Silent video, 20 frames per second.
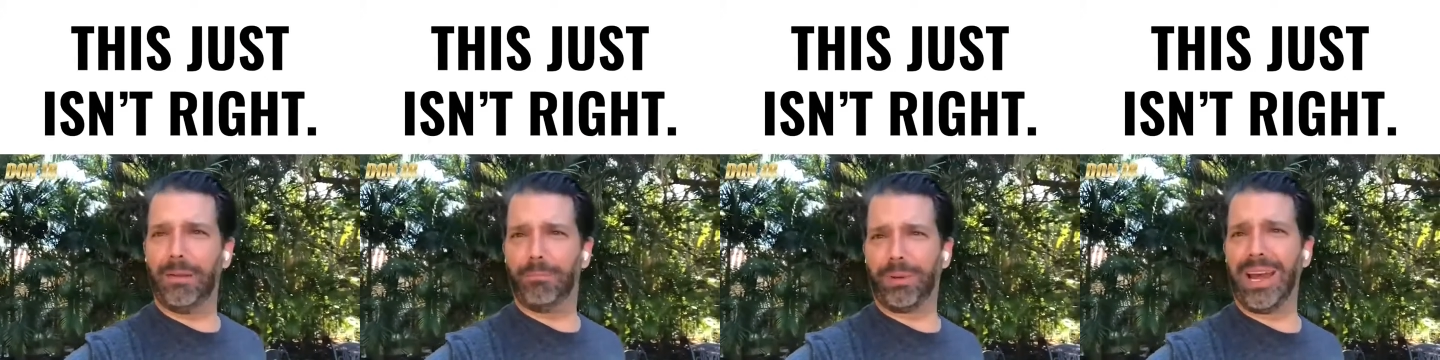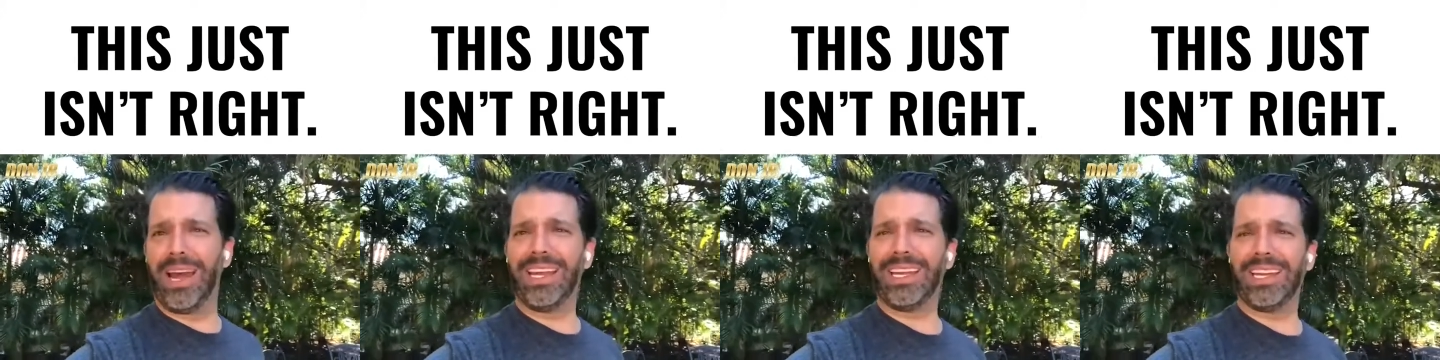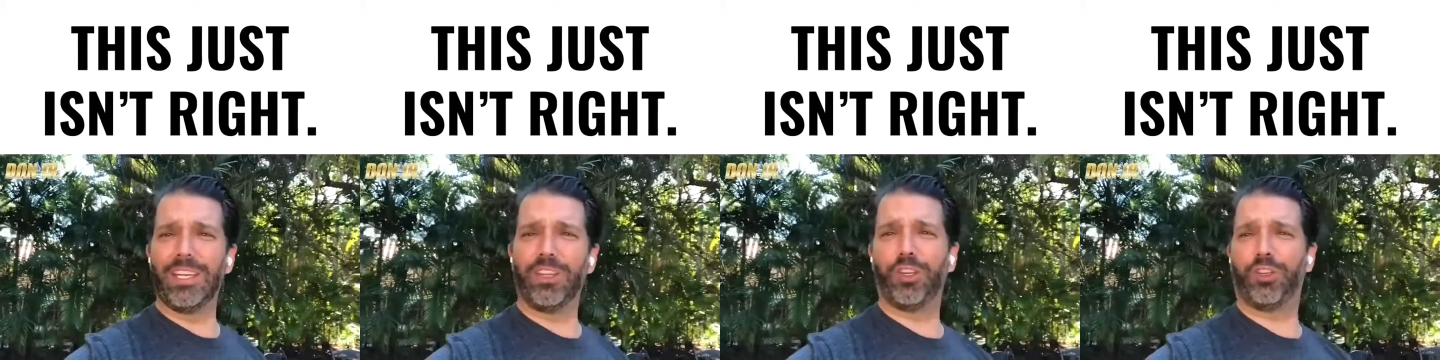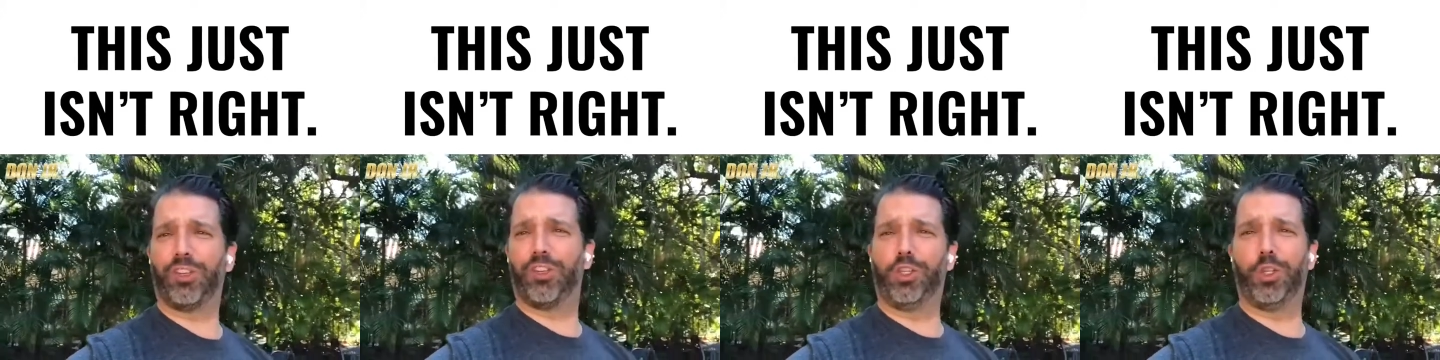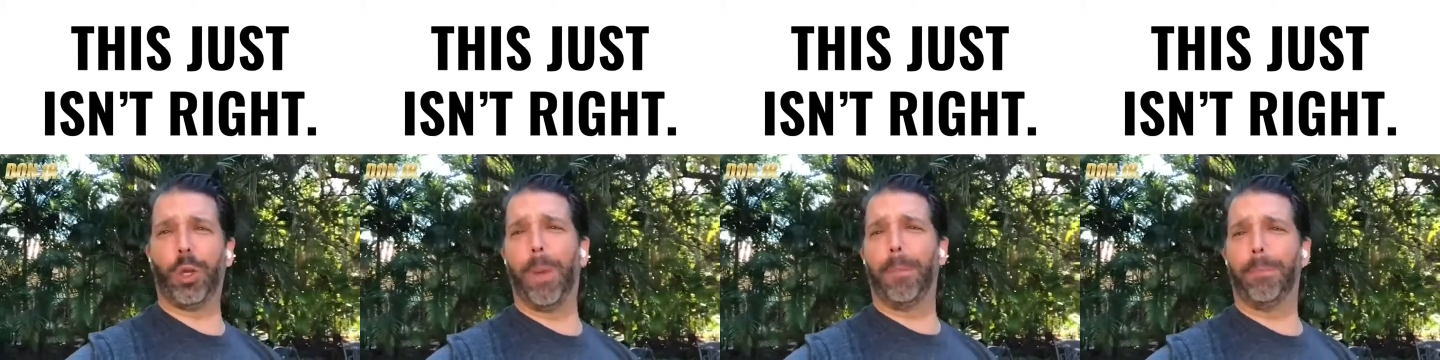but I can just
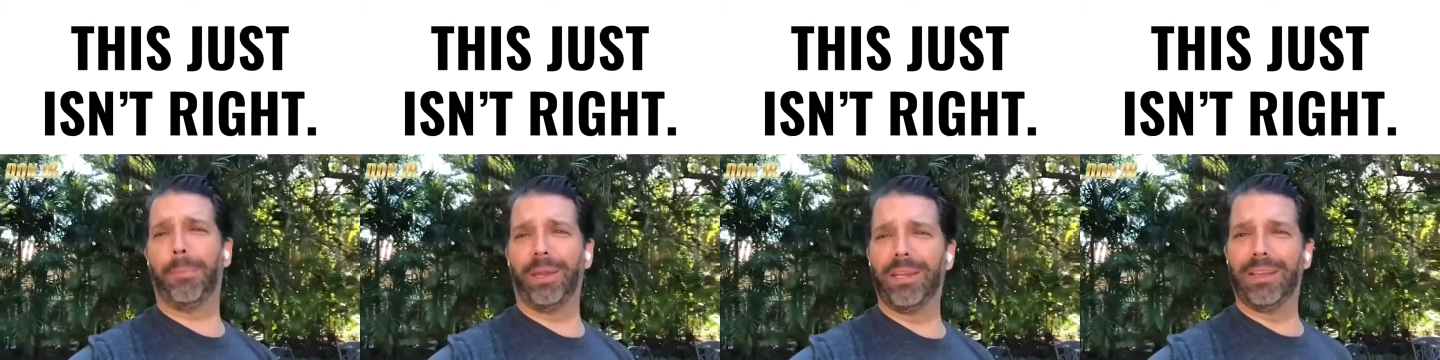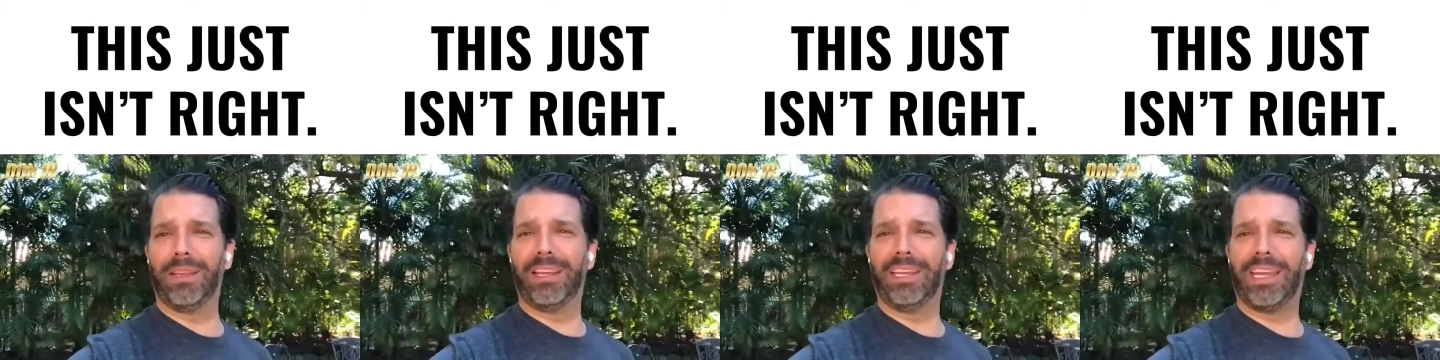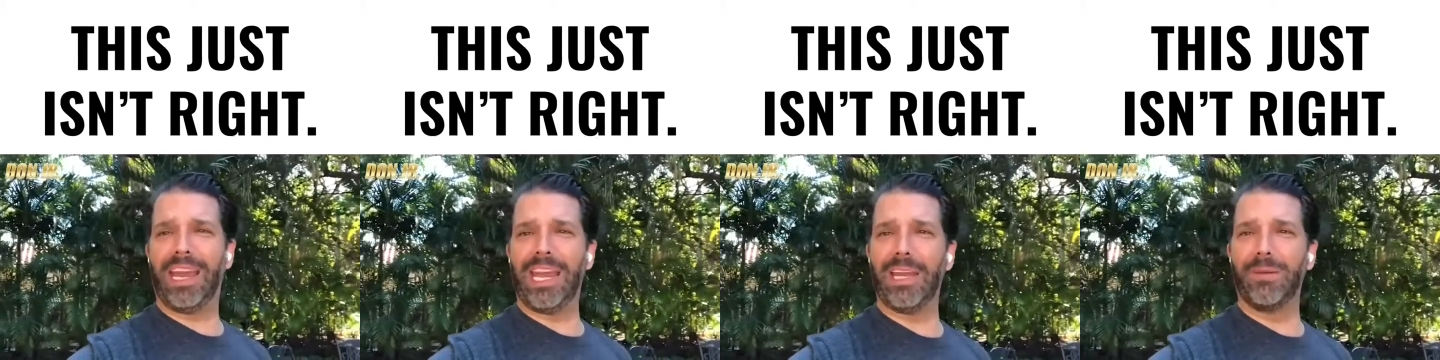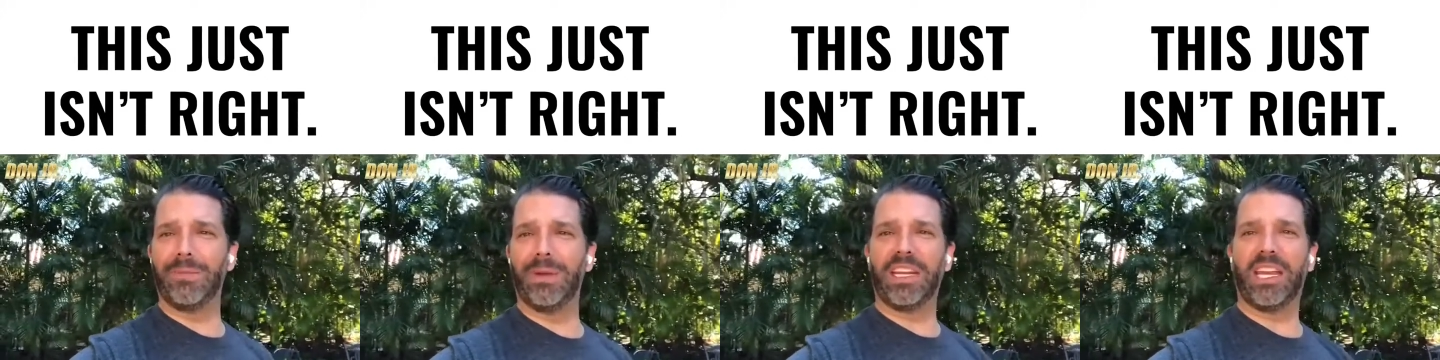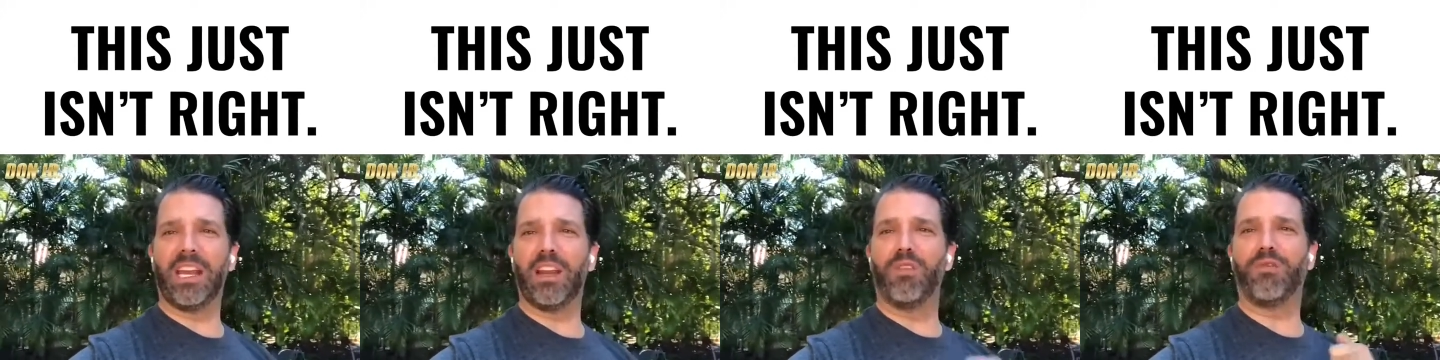jump into the game and
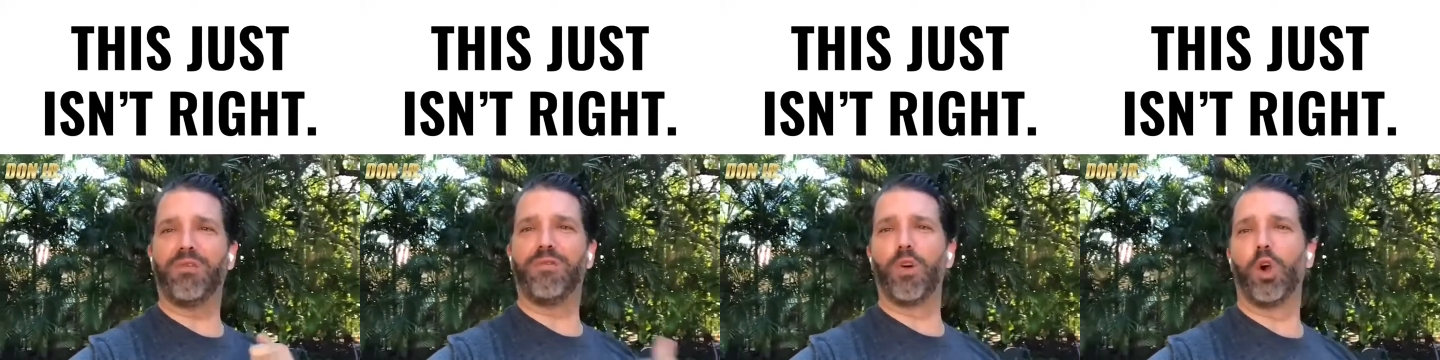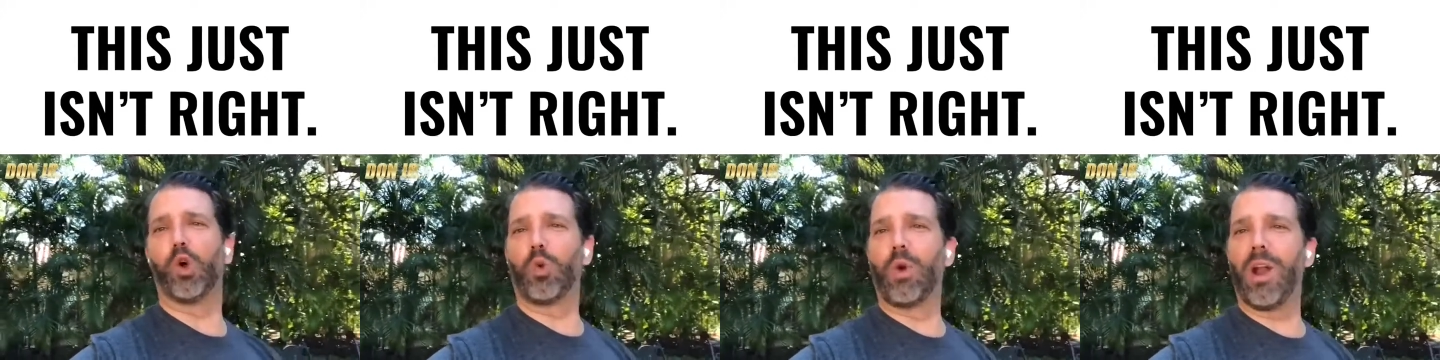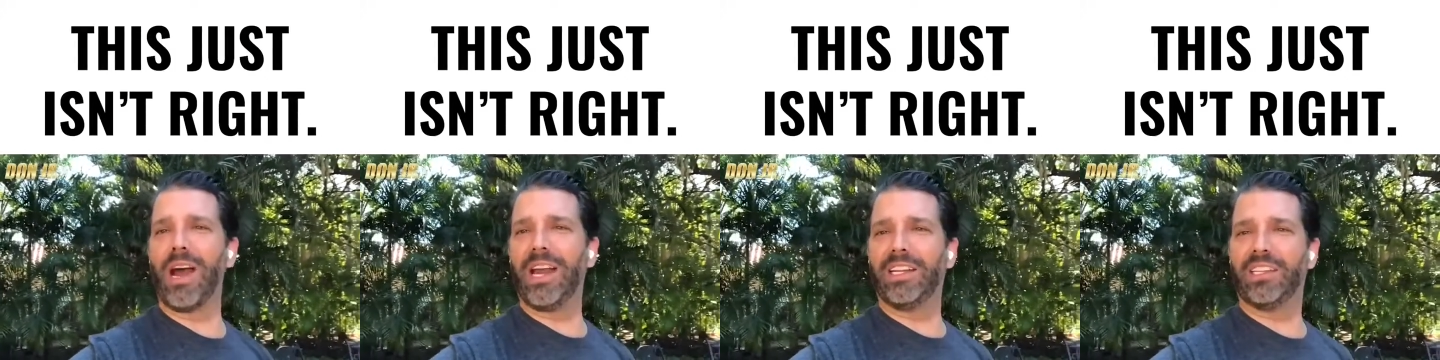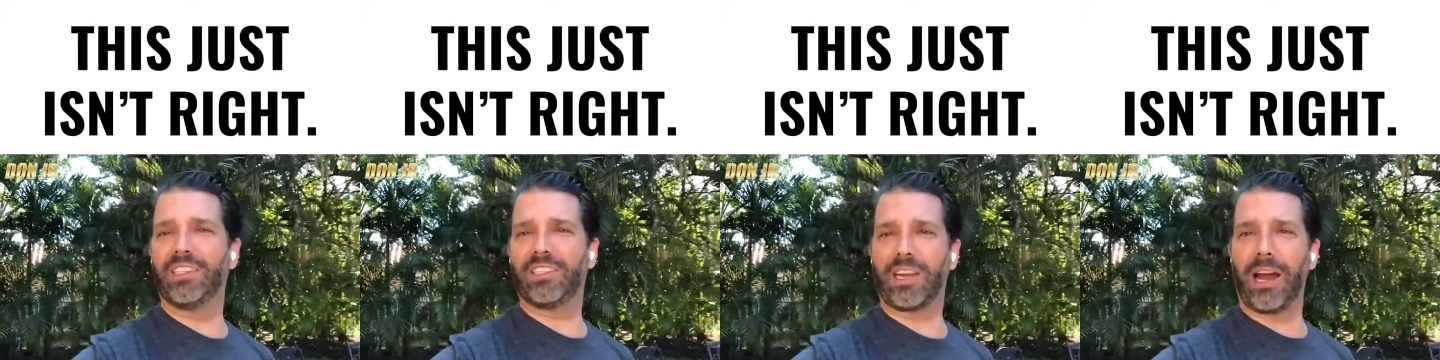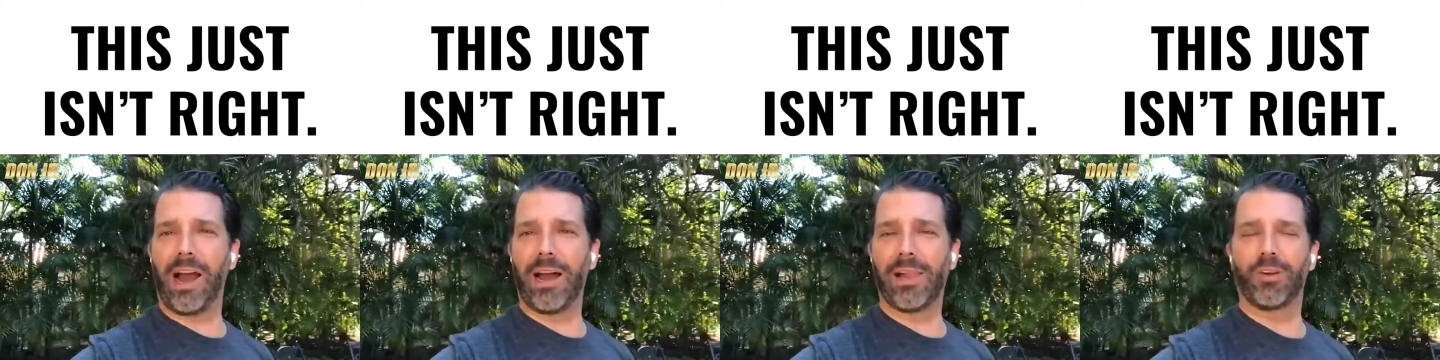get a full-ride
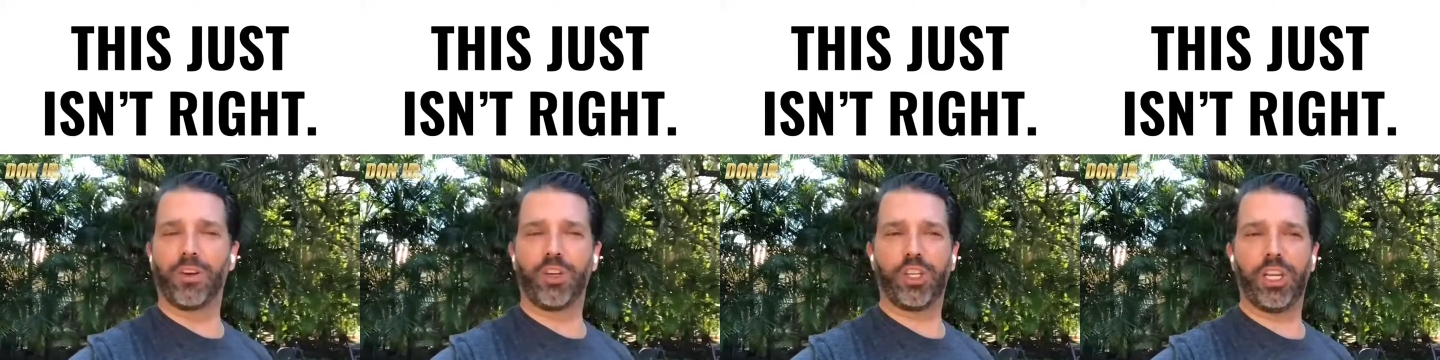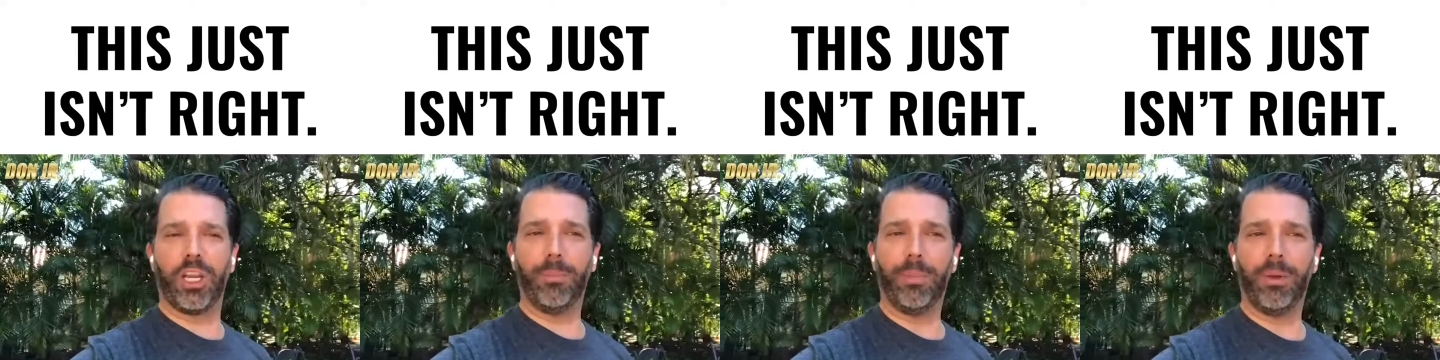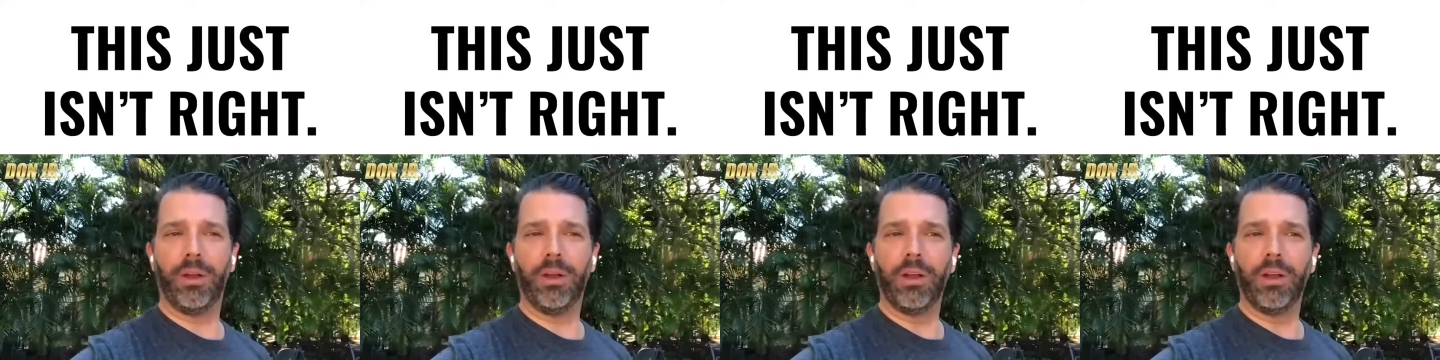scholarship.